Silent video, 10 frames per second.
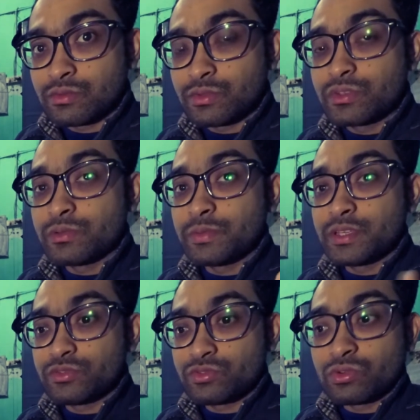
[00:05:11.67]
which will
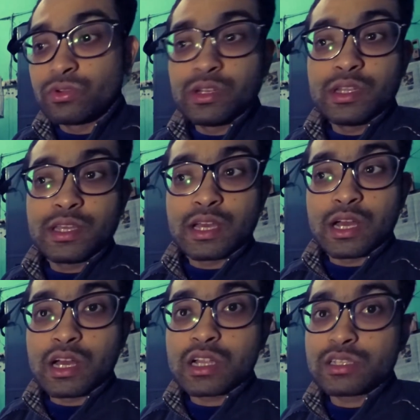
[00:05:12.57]
be solely
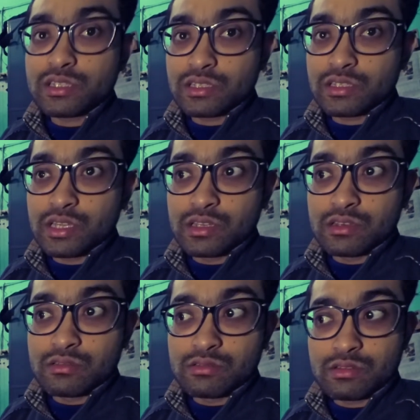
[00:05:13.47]
ours,
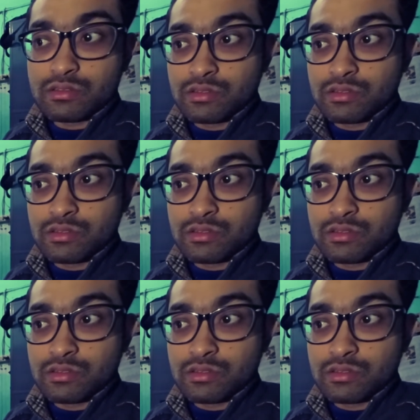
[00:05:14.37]
and